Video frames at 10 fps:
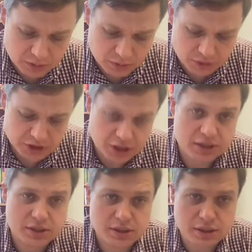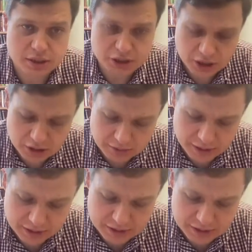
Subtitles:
it will just generate a